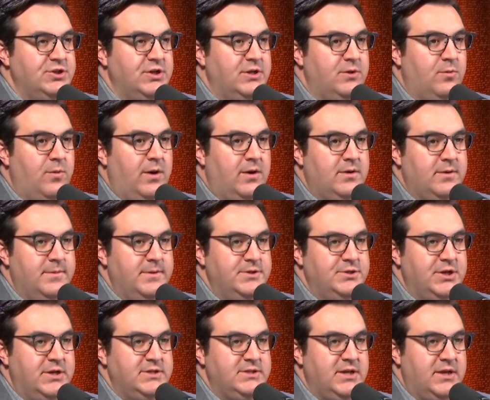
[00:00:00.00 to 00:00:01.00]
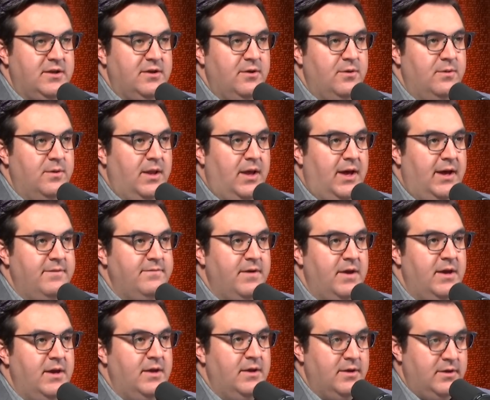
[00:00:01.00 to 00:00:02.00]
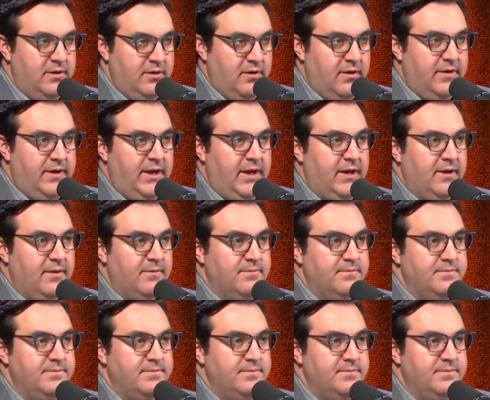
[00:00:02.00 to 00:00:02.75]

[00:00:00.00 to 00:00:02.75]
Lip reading: Gina, welcome to Jay Sekulow Live. You're on the air.